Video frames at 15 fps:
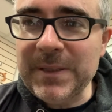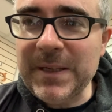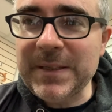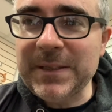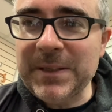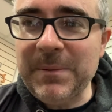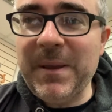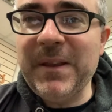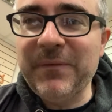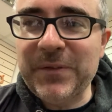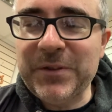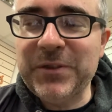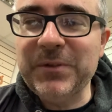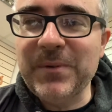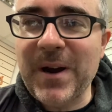listen to me for
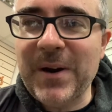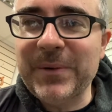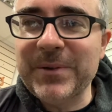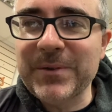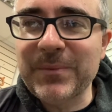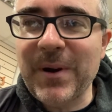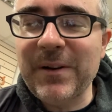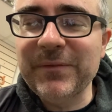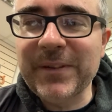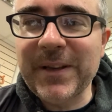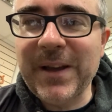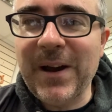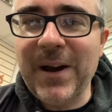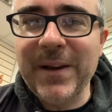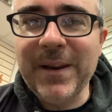two hours
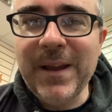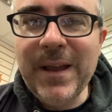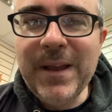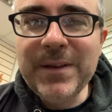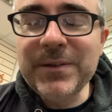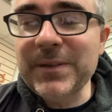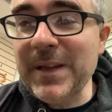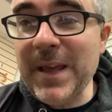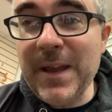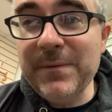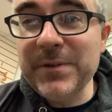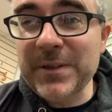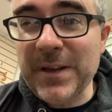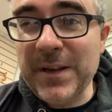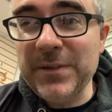waffling on so today i was
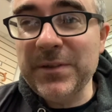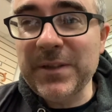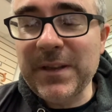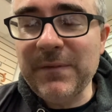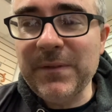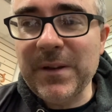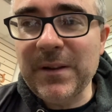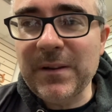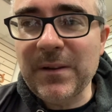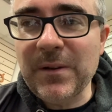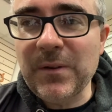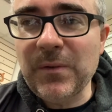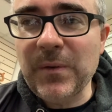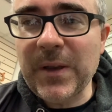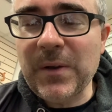just kind of just giving a, a
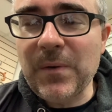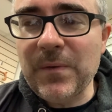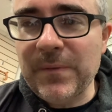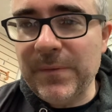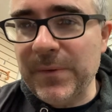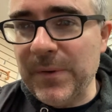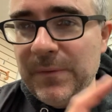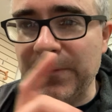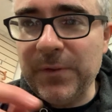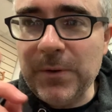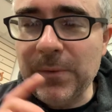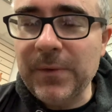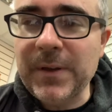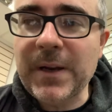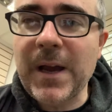quick overview a few
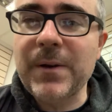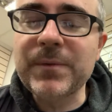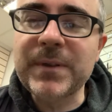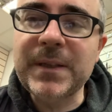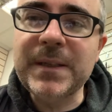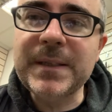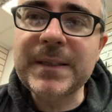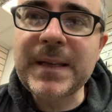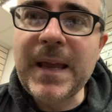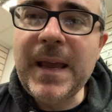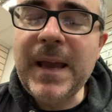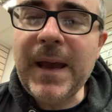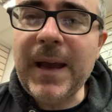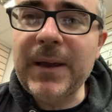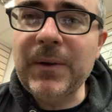of the counties
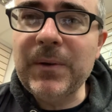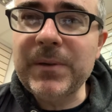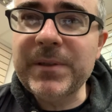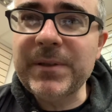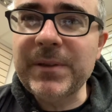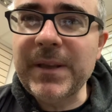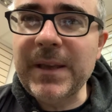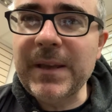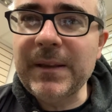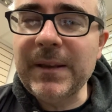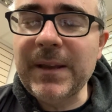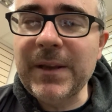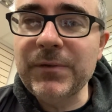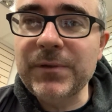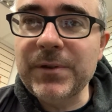and also the uh,
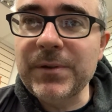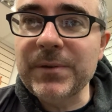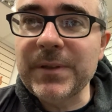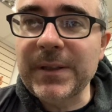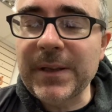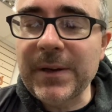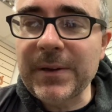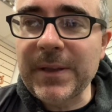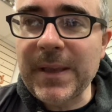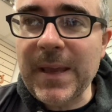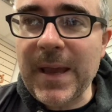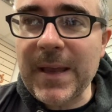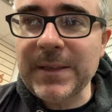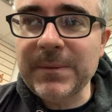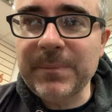introducing there the
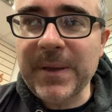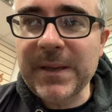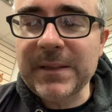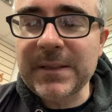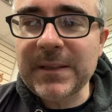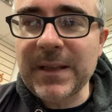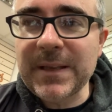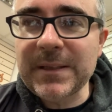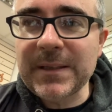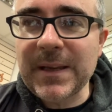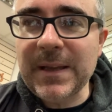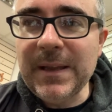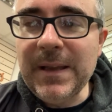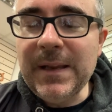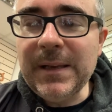aspect that uh,
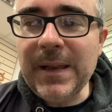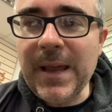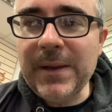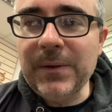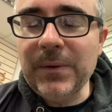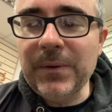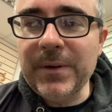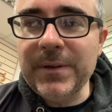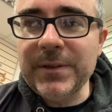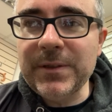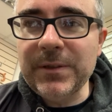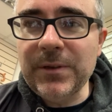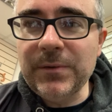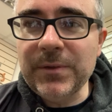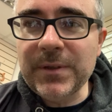landlords
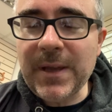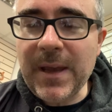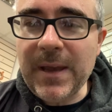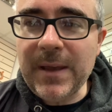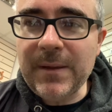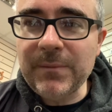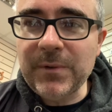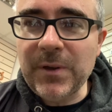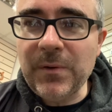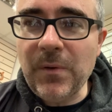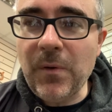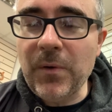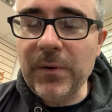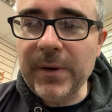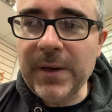used to you know
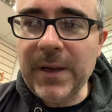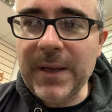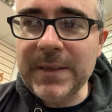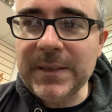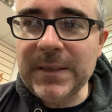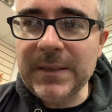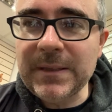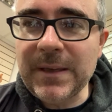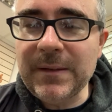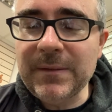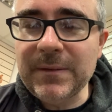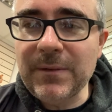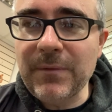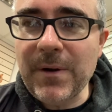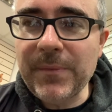organize it
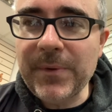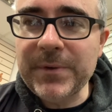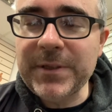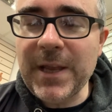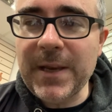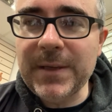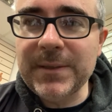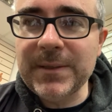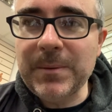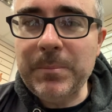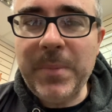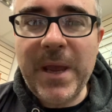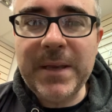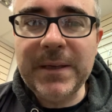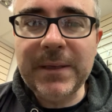and around their tenants and
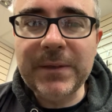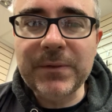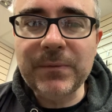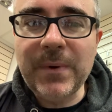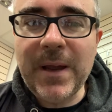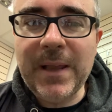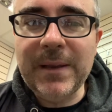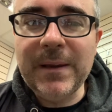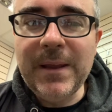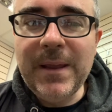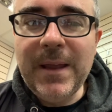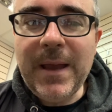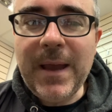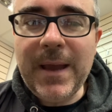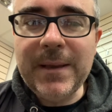betting as well
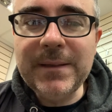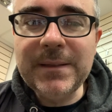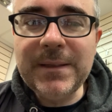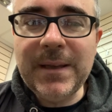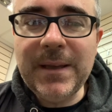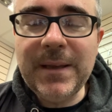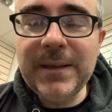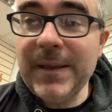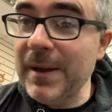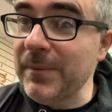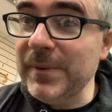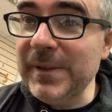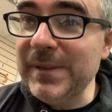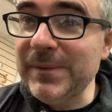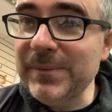and uh, yeah
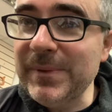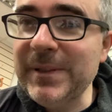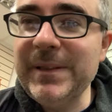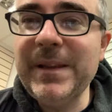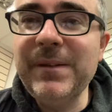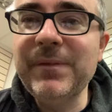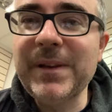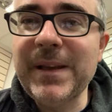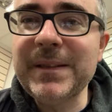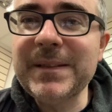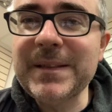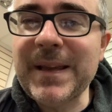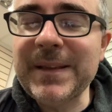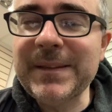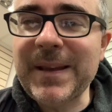we'll we'll leave it at,
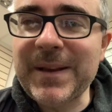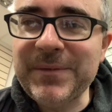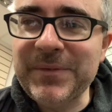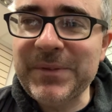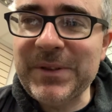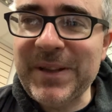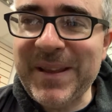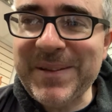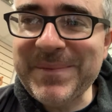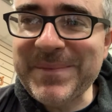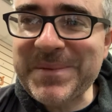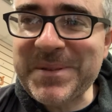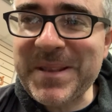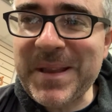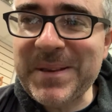at that for today
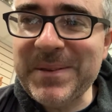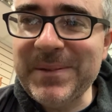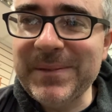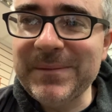okay, thank you